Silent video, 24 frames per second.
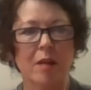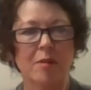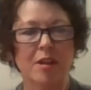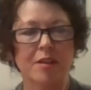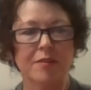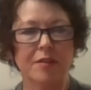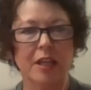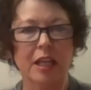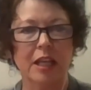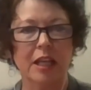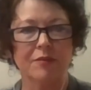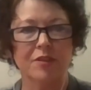I
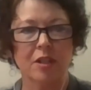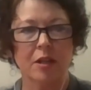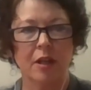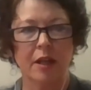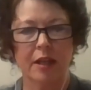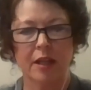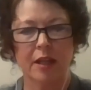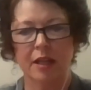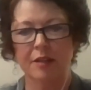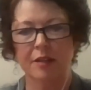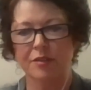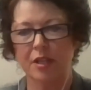think, gives
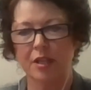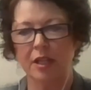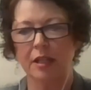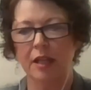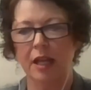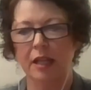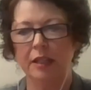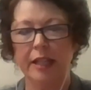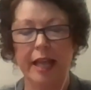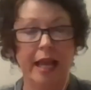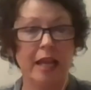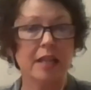
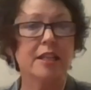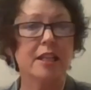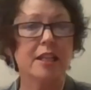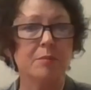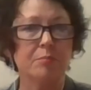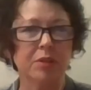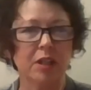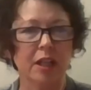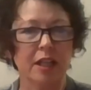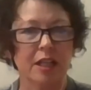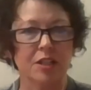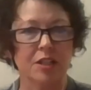a landing
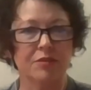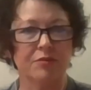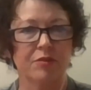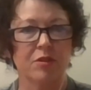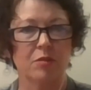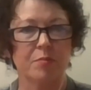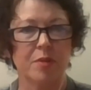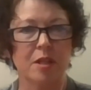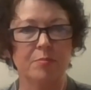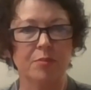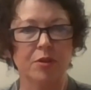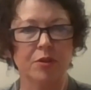place for
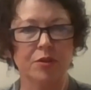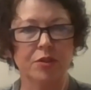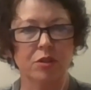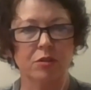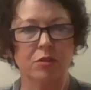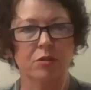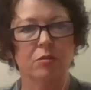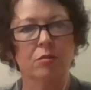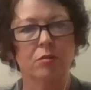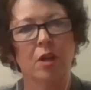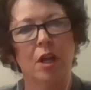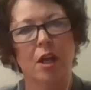people
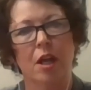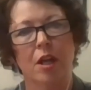to